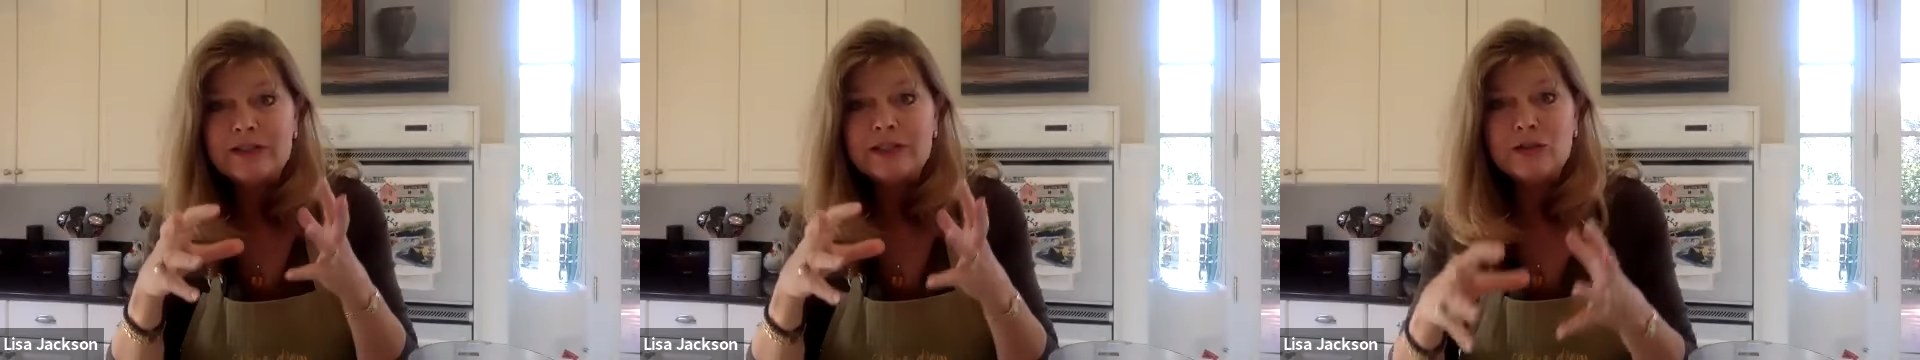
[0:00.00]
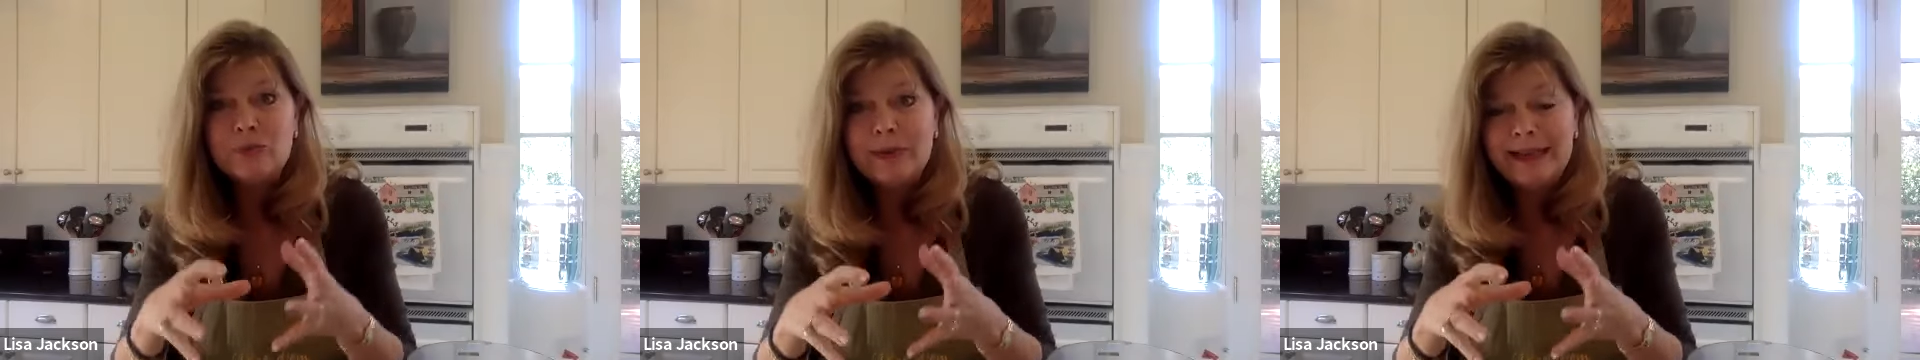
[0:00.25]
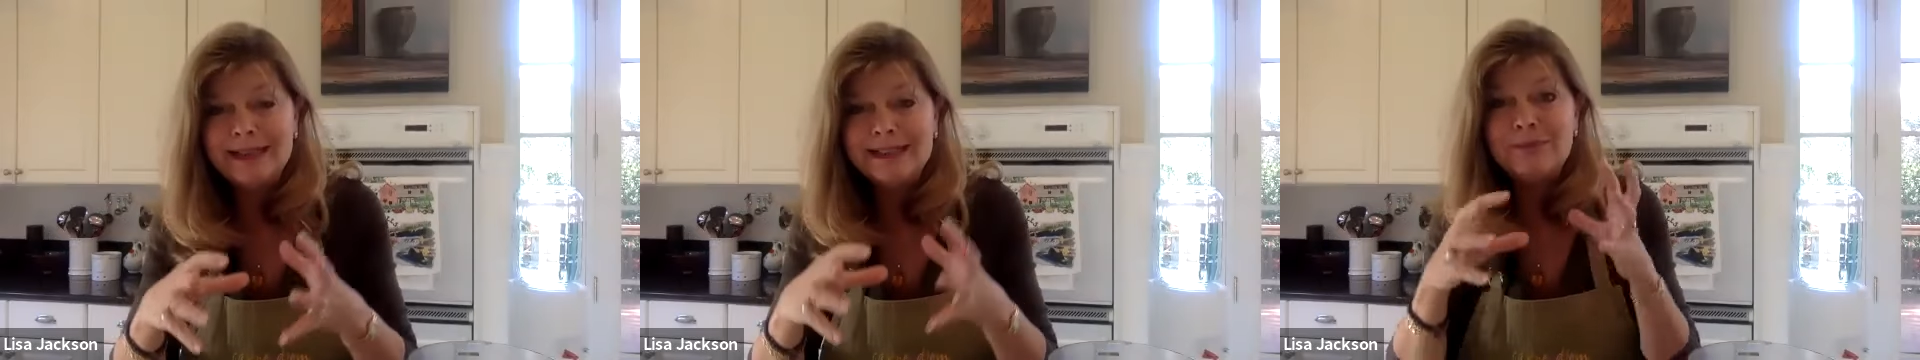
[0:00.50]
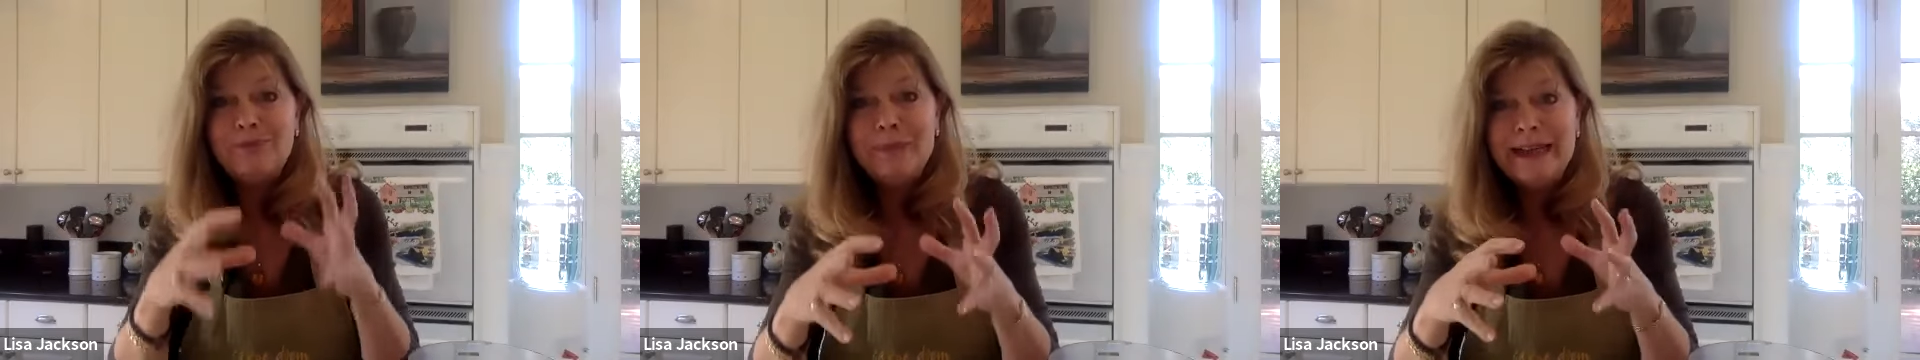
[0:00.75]

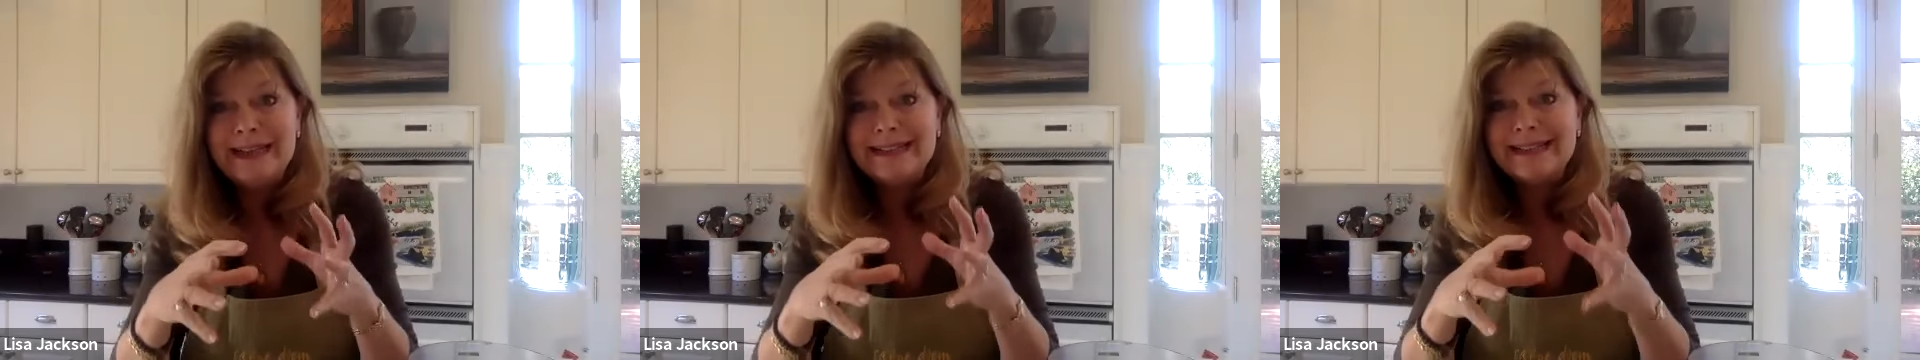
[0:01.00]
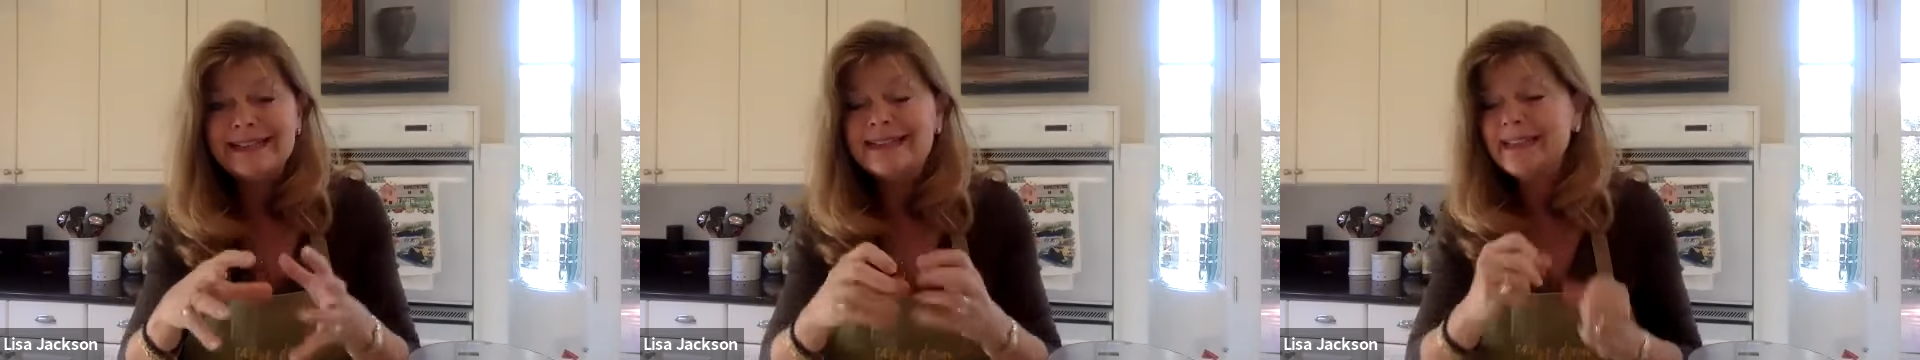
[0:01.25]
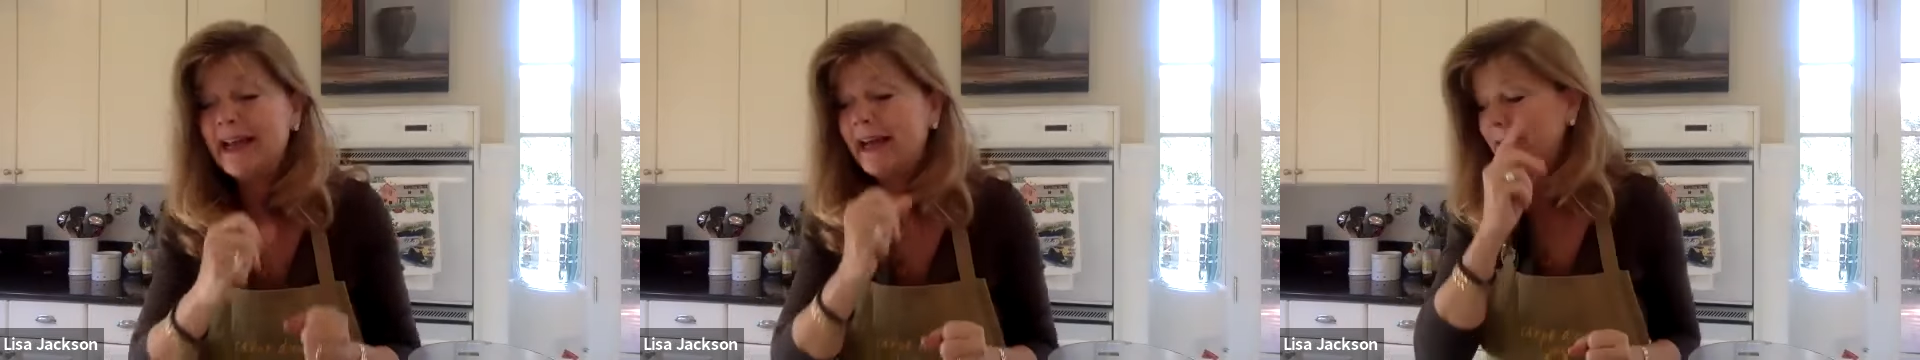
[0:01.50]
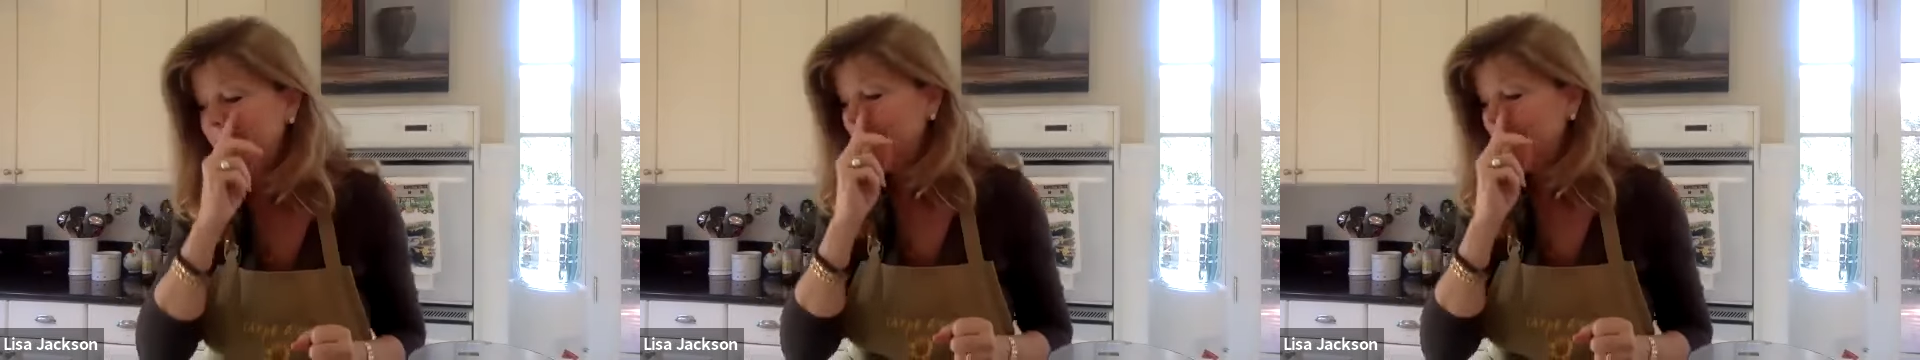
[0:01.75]
sweet meat inside.